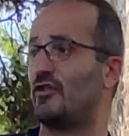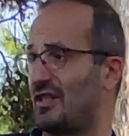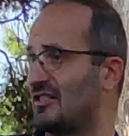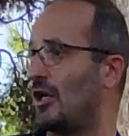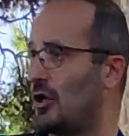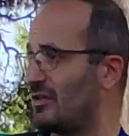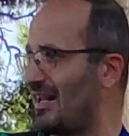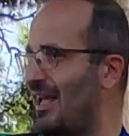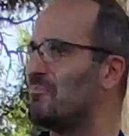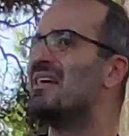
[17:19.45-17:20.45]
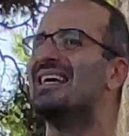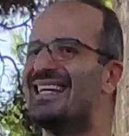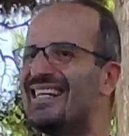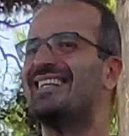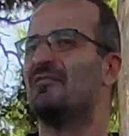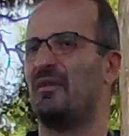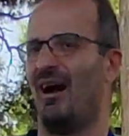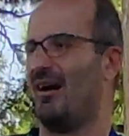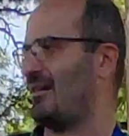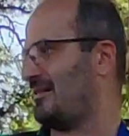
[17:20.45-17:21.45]
for such a long time, it can be
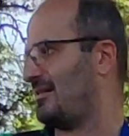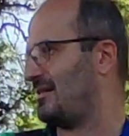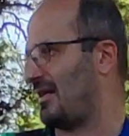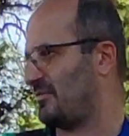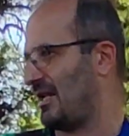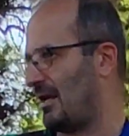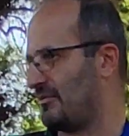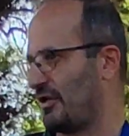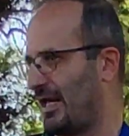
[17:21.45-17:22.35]
hard sometimes.